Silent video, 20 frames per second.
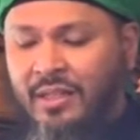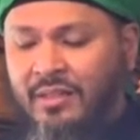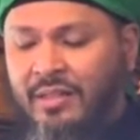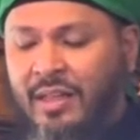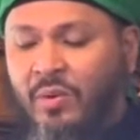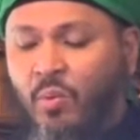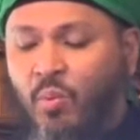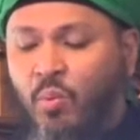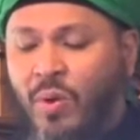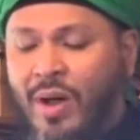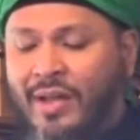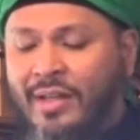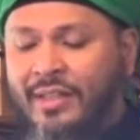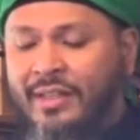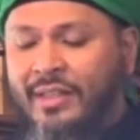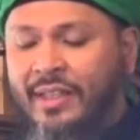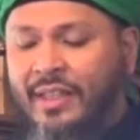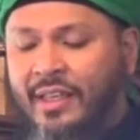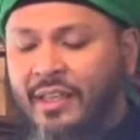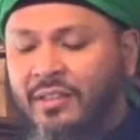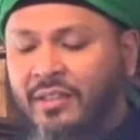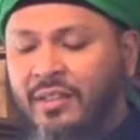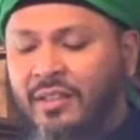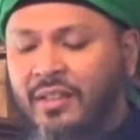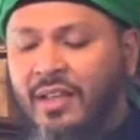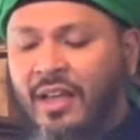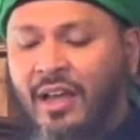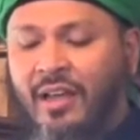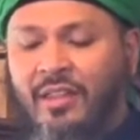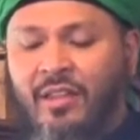that one killed
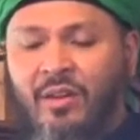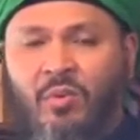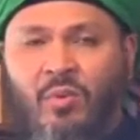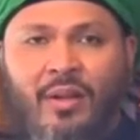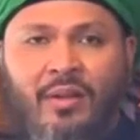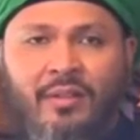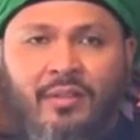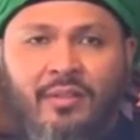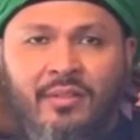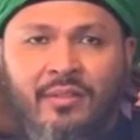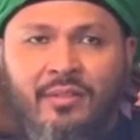the other one.